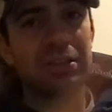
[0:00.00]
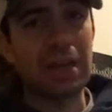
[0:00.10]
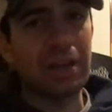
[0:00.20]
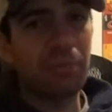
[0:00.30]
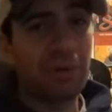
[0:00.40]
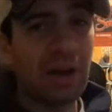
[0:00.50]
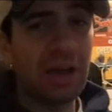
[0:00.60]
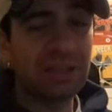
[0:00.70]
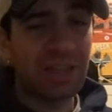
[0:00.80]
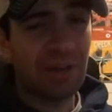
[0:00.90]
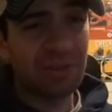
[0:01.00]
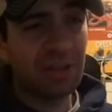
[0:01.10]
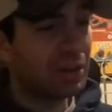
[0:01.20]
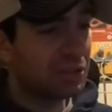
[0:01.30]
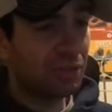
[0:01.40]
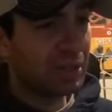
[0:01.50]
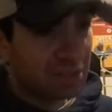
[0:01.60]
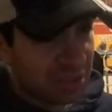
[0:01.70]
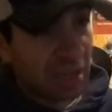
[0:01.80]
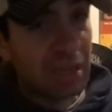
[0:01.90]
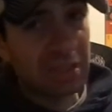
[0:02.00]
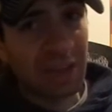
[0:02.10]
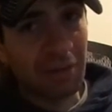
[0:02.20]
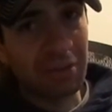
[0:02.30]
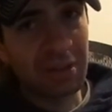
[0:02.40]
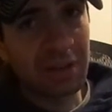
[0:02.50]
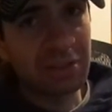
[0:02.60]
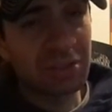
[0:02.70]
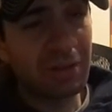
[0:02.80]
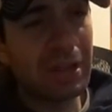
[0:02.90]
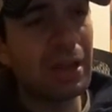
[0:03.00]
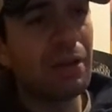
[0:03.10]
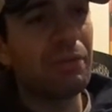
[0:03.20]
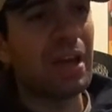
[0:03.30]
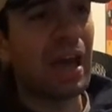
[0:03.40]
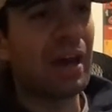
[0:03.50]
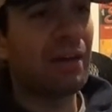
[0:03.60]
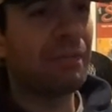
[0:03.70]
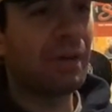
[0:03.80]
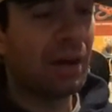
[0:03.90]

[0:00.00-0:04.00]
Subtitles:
Daniel Bryan's out with an injury. Sting's out with an injury. We have